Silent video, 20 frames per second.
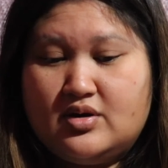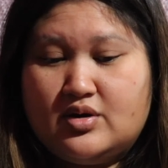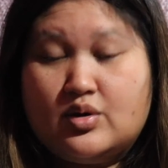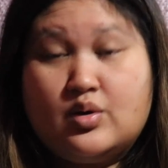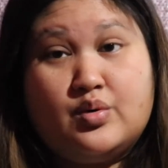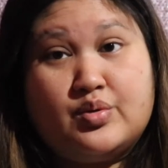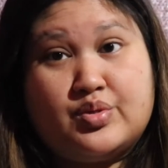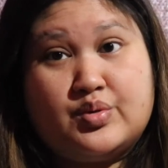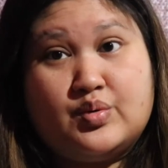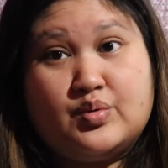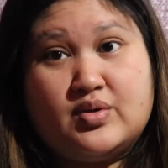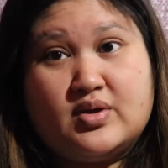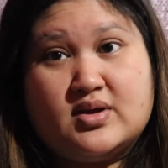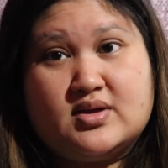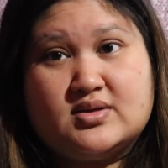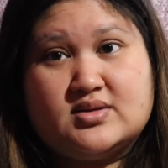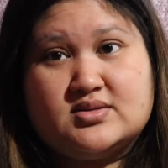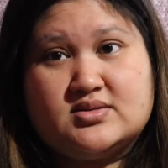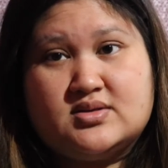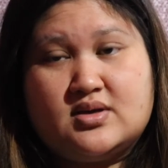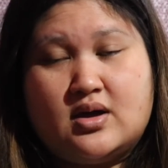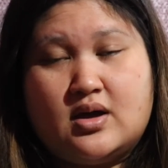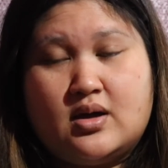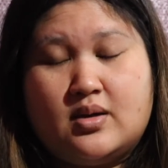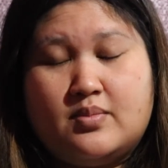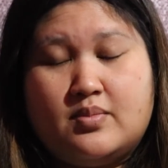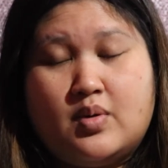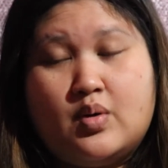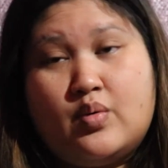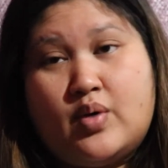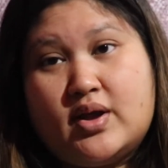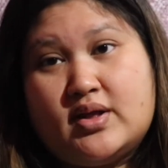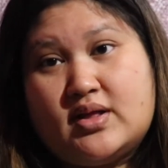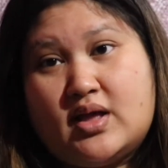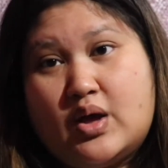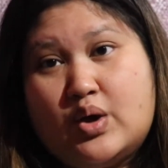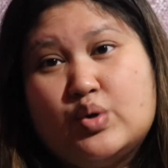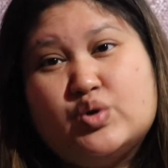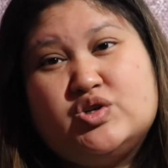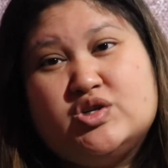go through this. Um, right
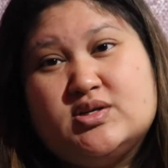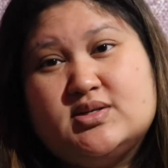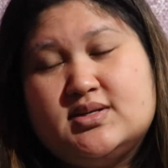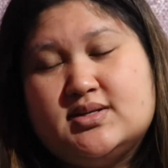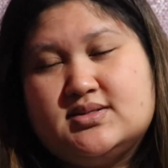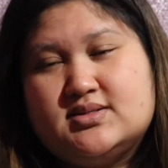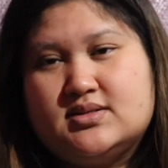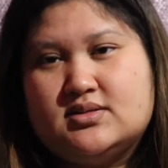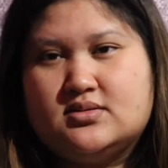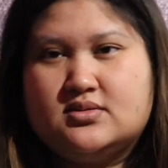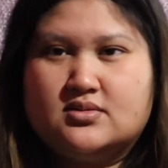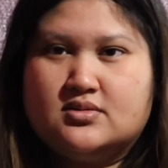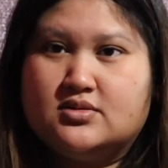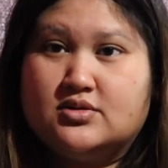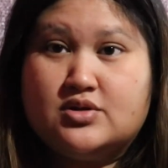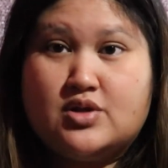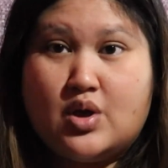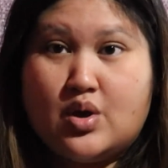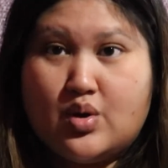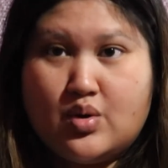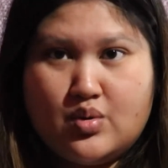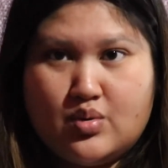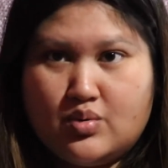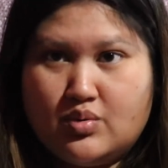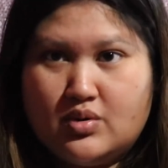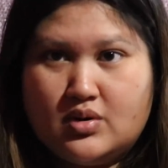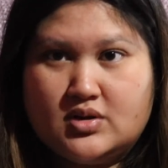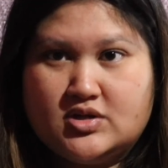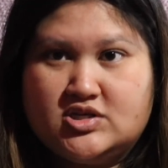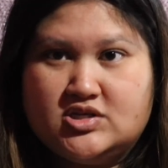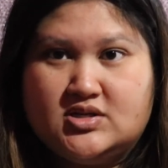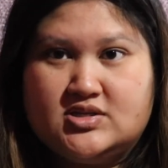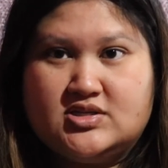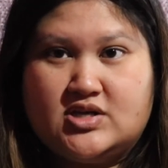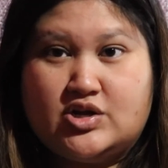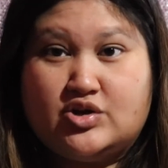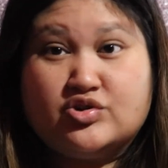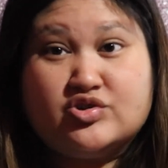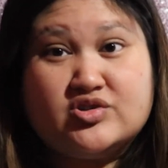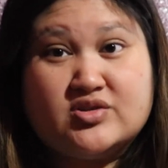now, she doesn't know, she doesn't
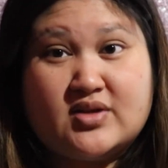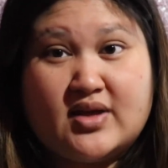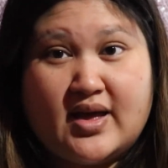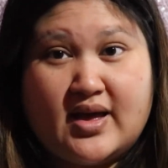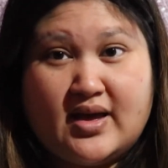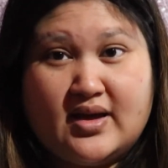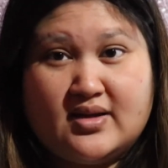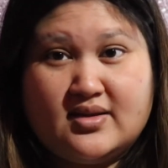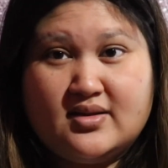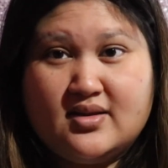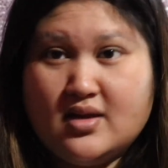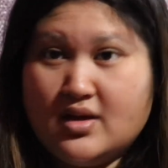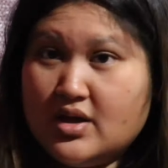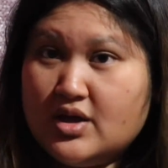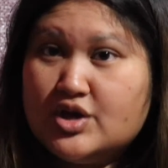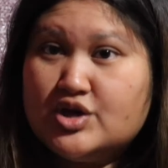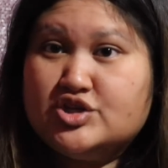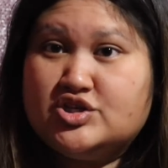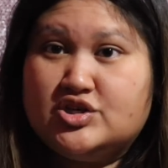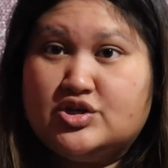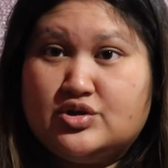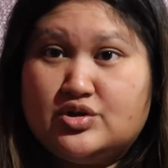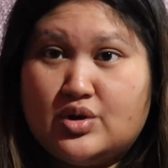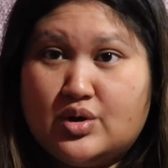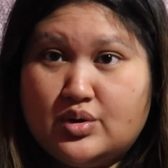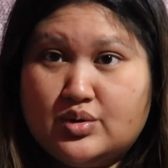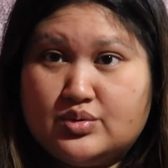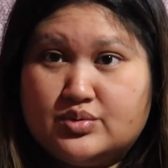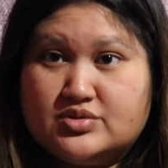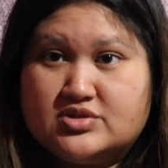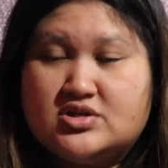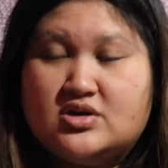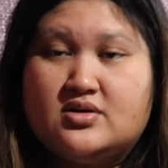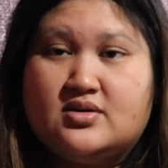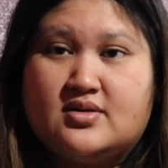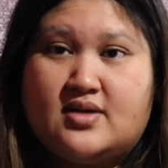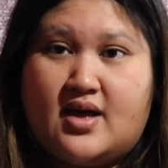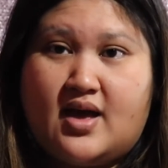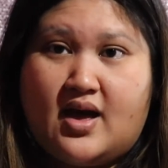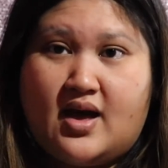understand. She knows
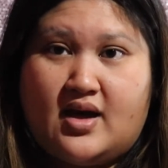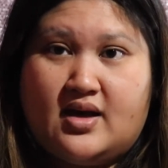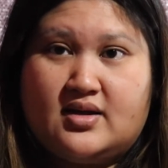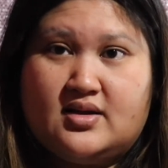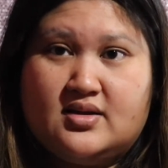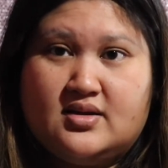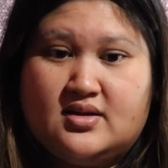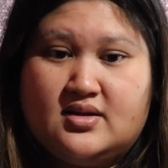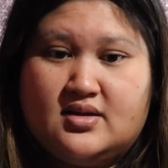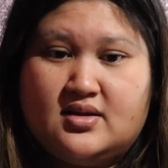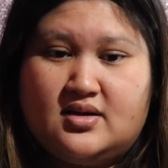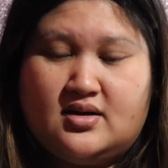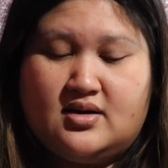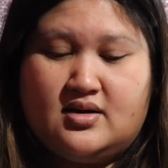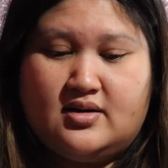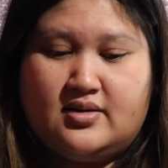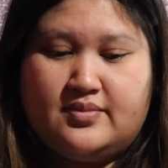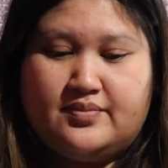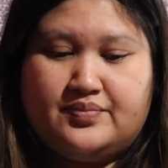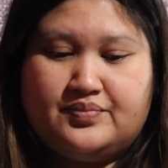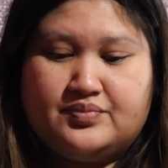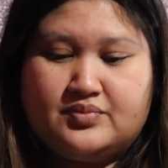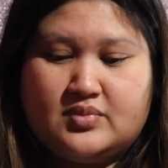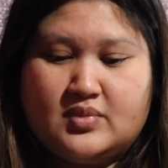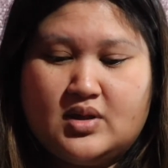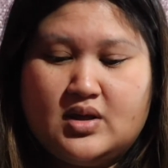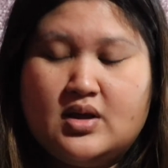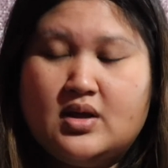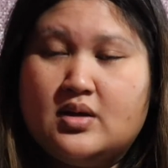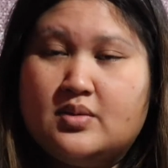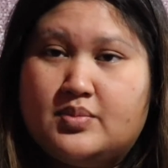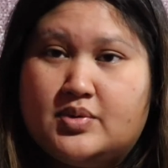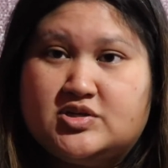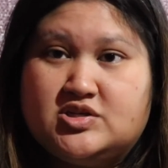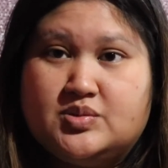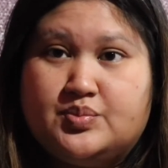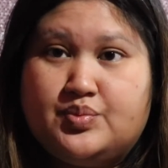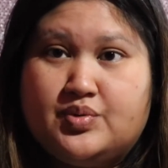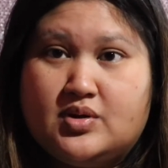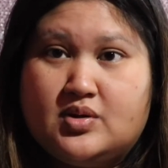her dad, um, but
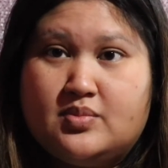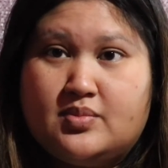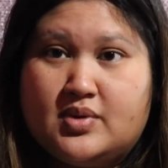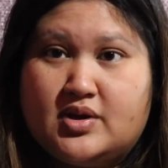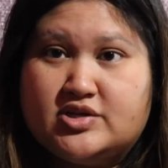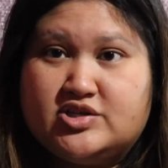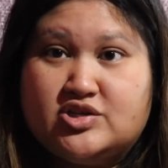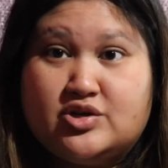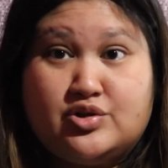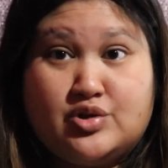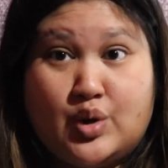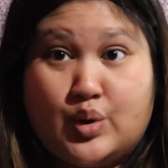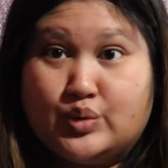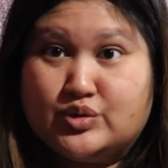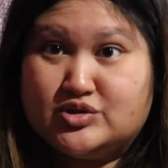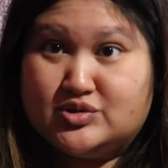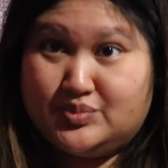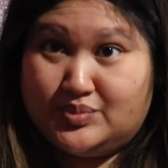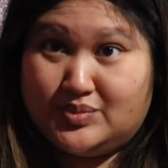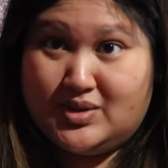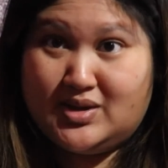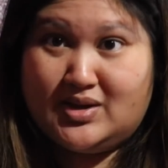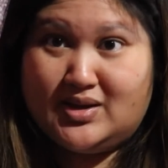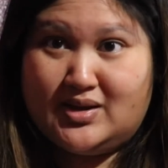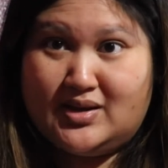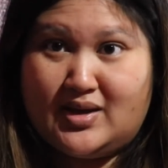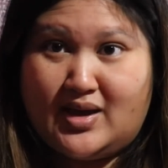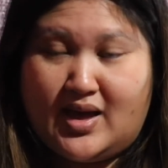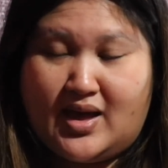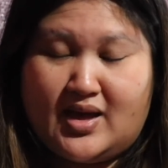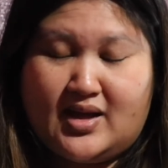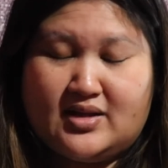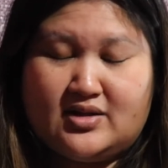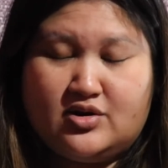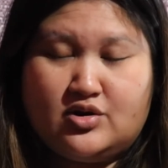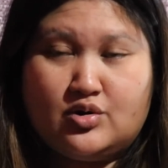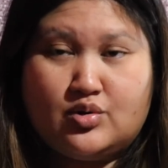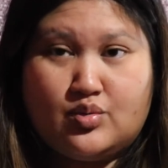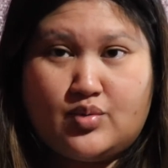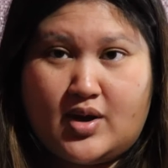she pretty much knows me and
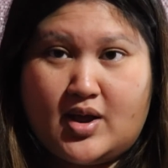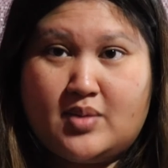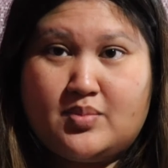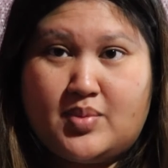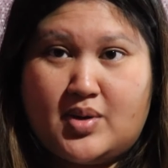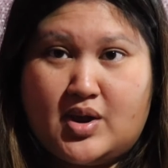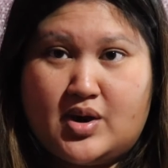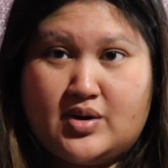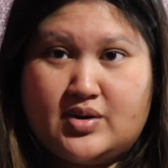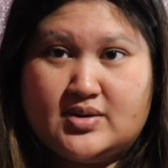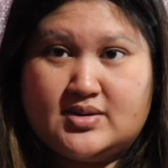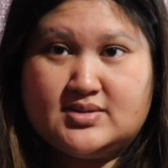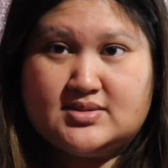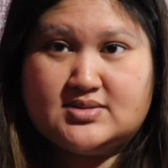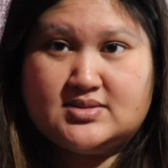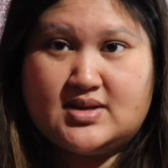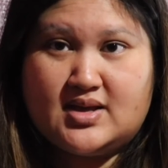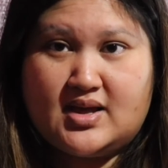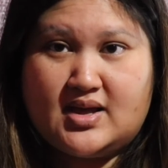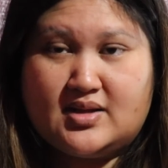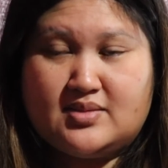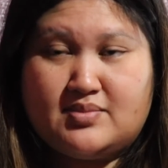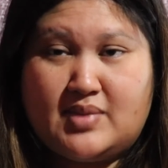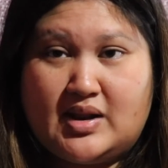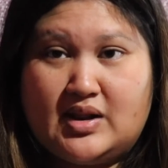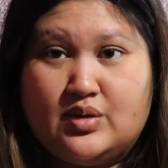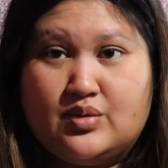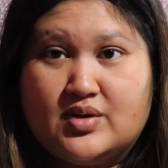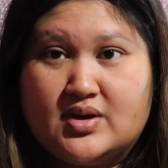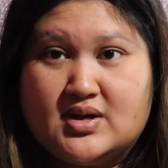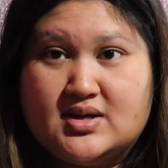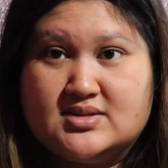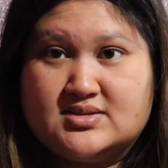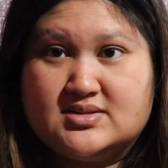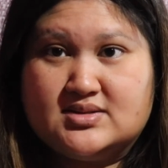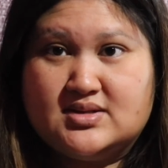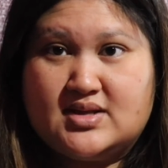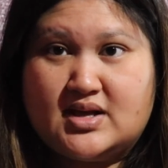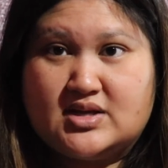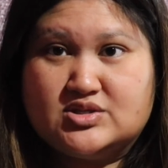her grandparents and my little
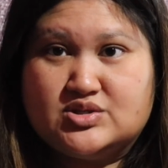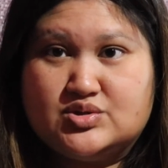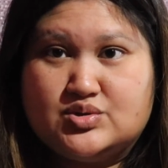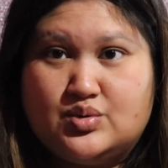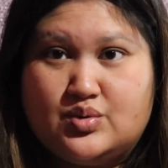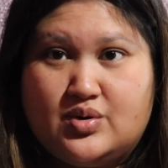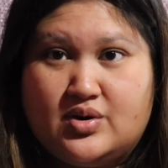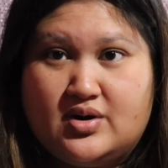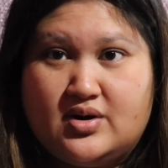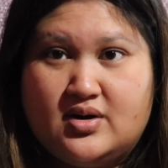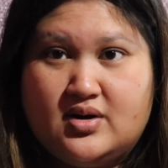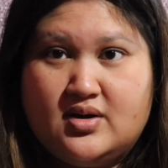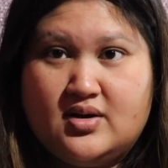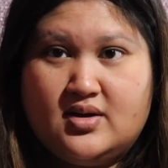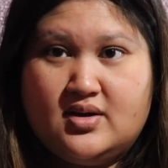cousin next door.